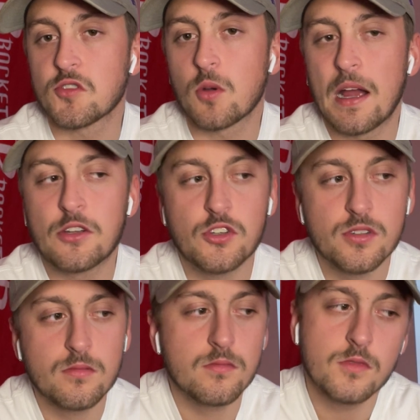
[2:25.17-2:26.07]
So I
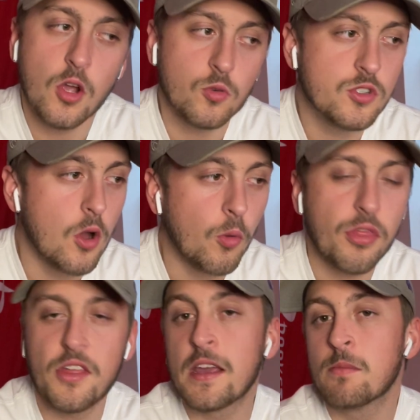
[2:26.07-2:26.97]
you know, don't
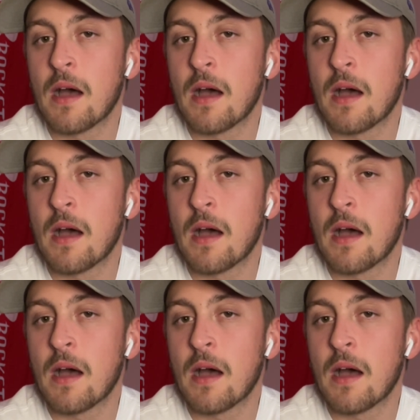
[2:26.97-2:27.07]
think